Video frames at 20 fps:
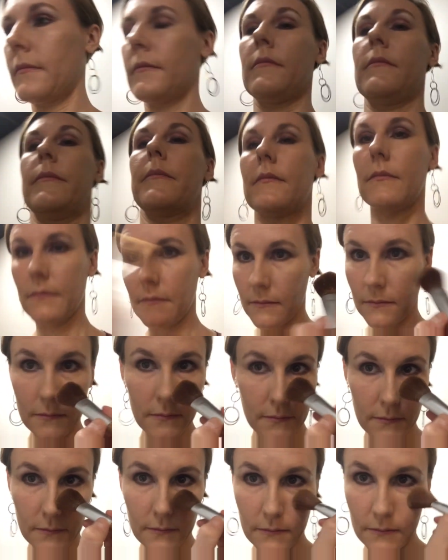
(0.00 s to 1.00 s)
Solstice
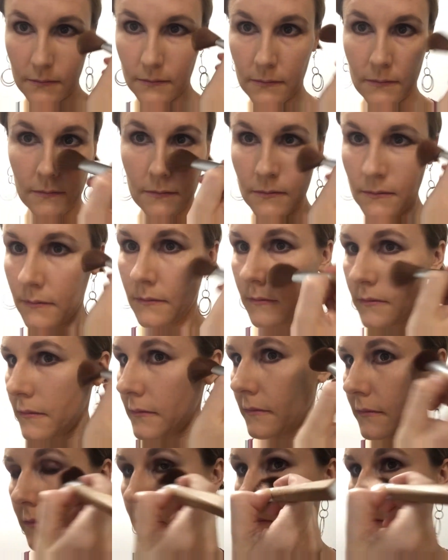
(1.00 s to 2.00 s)
Bloom Spring Summer